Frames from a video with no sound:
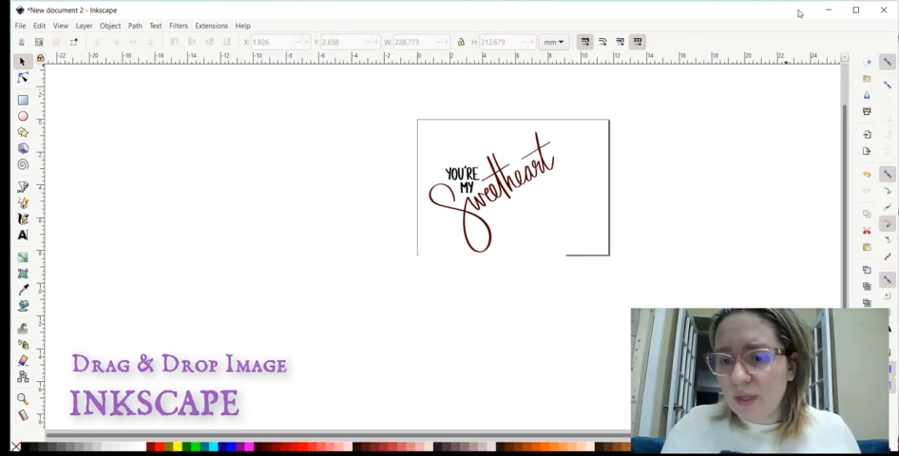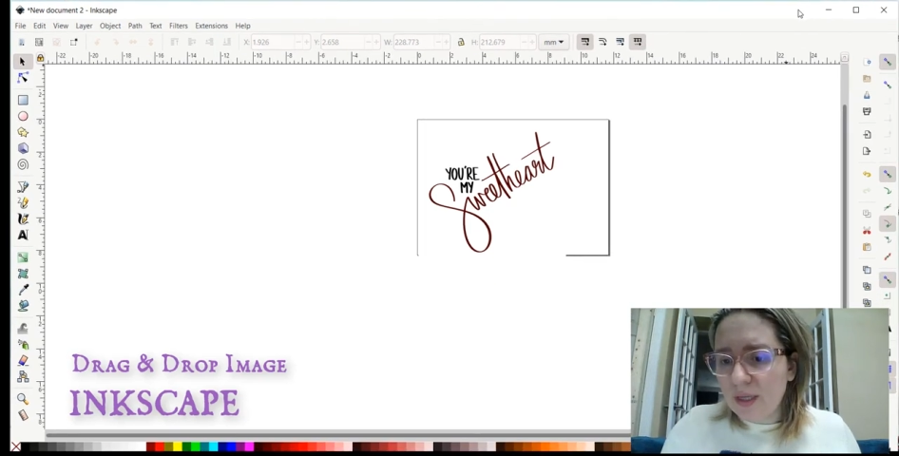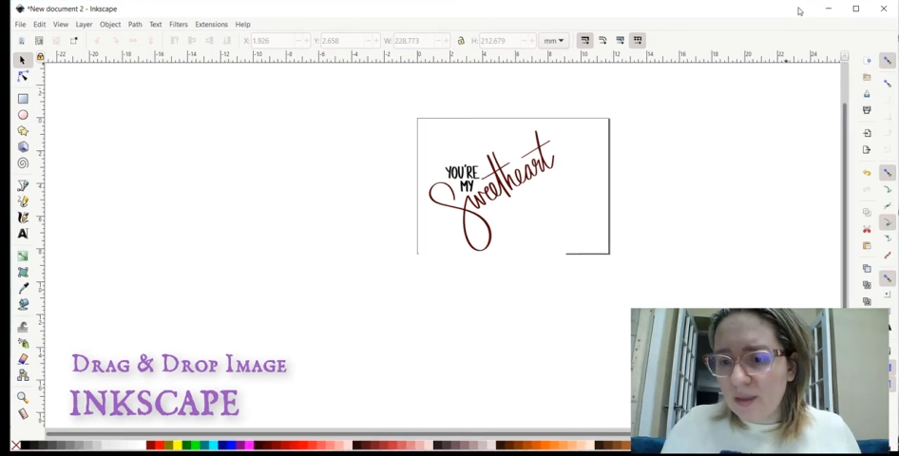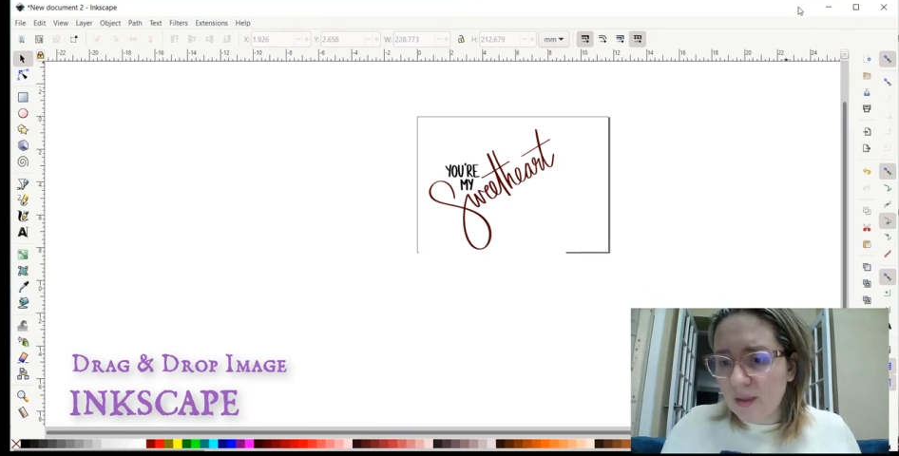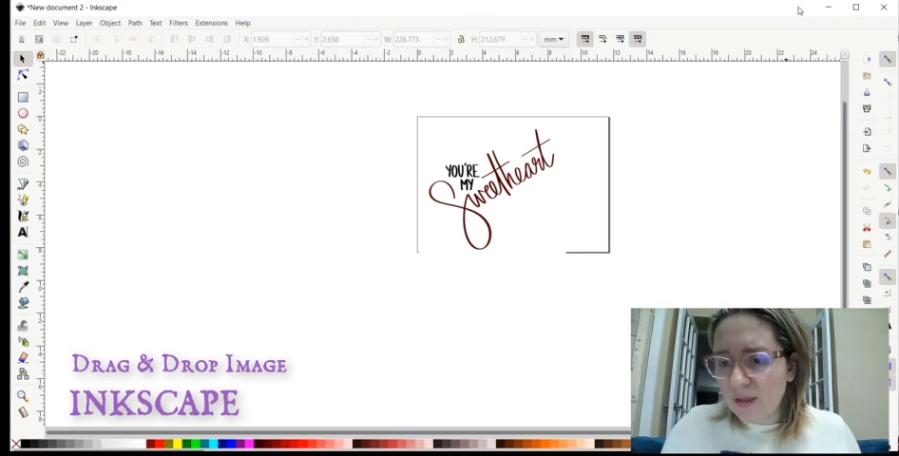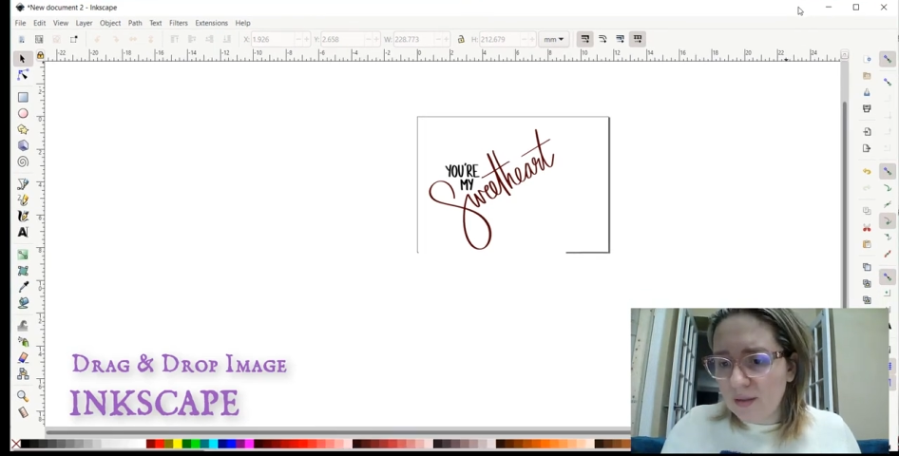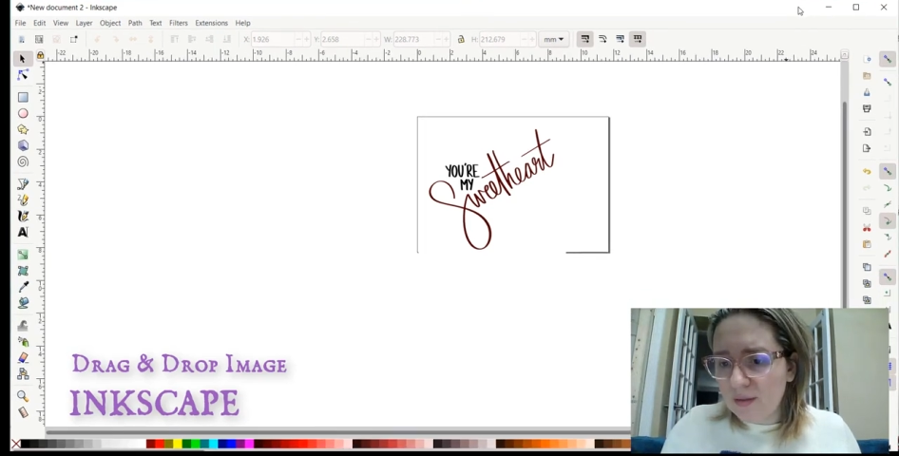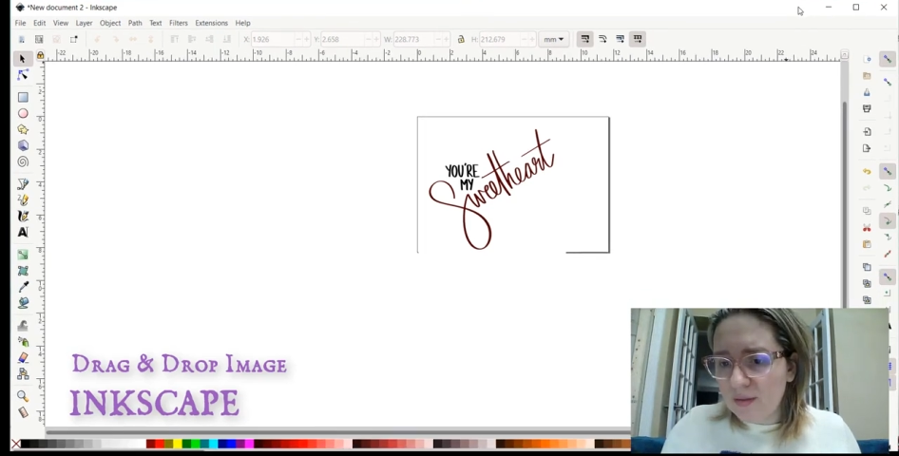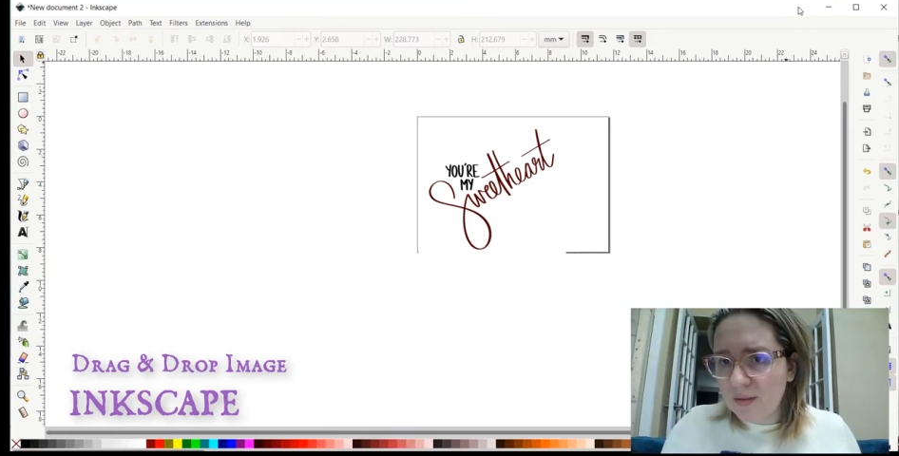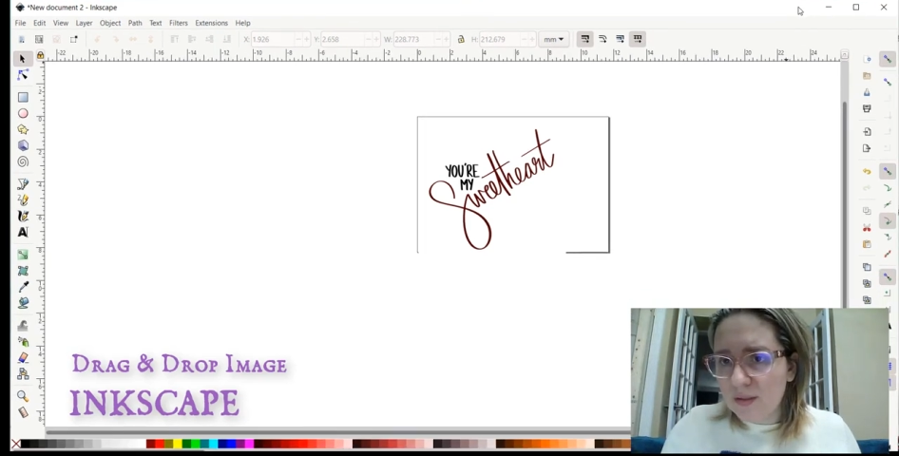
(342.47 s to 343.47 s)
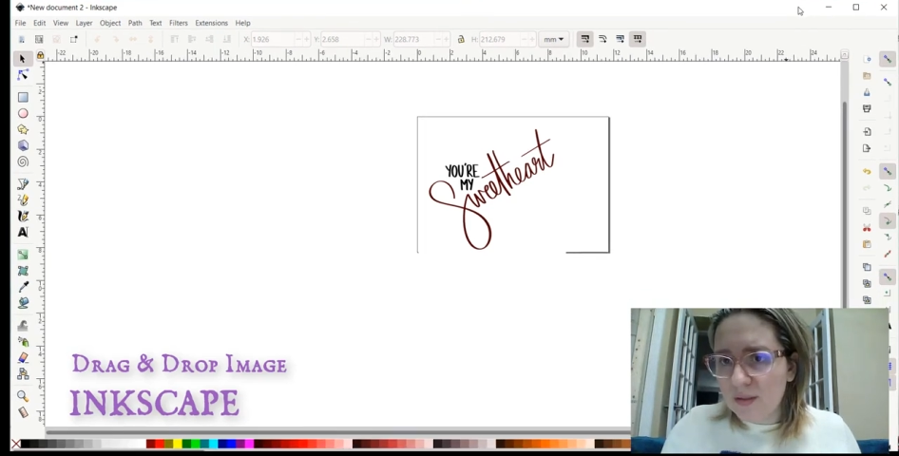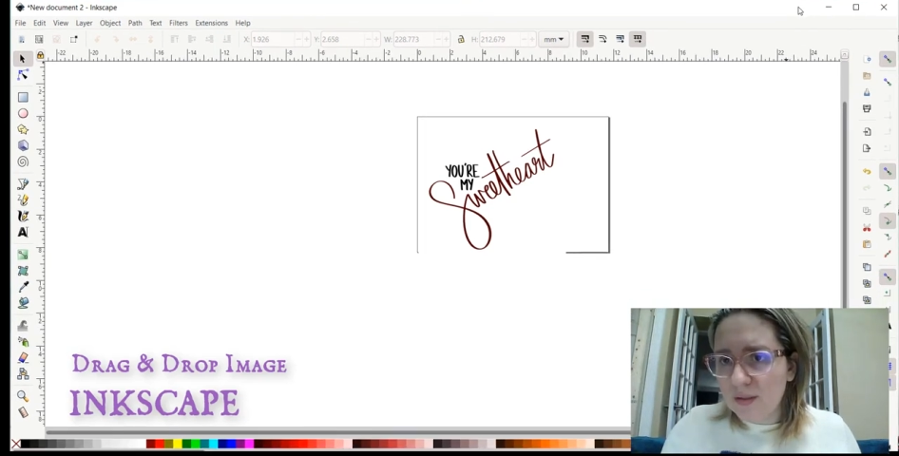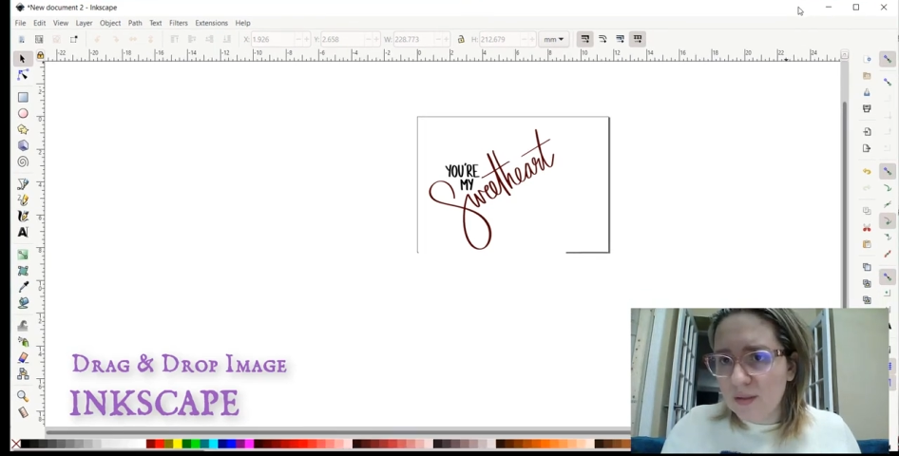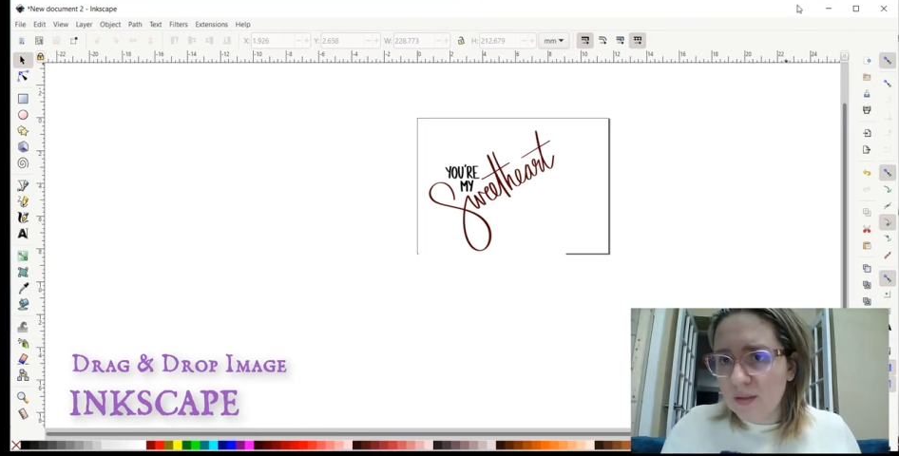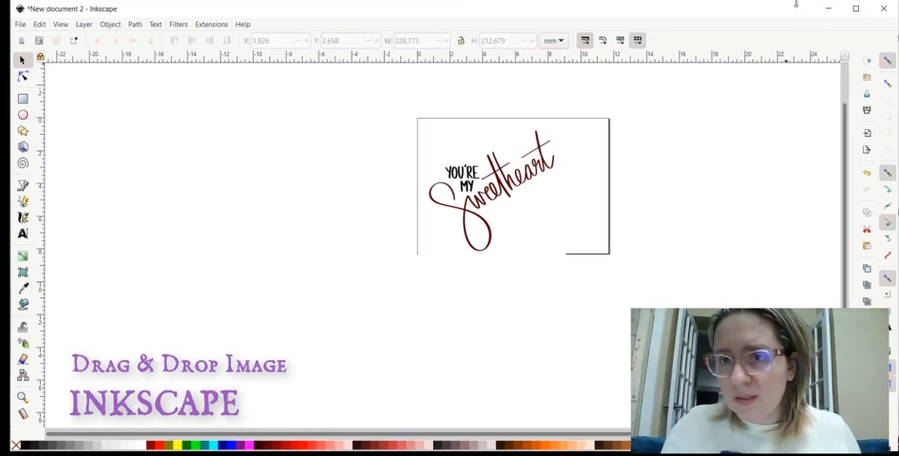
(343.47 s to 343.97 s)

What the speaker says: like this.